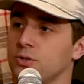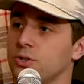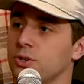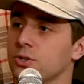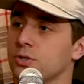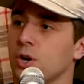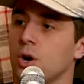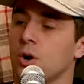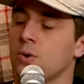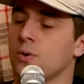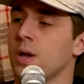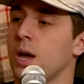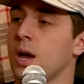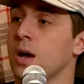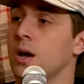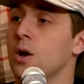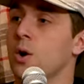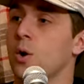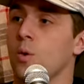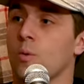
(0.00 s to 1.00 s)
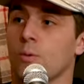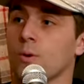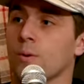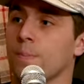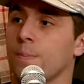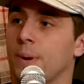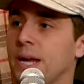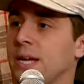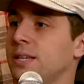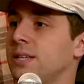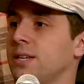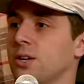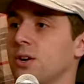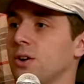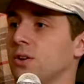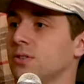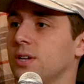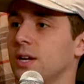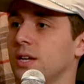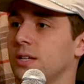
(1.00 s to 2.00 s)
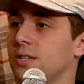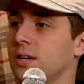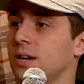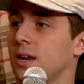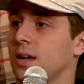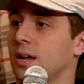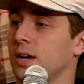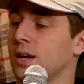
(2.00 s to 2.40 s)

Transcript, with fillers: She goes, oh, yeah, we're painting all day today.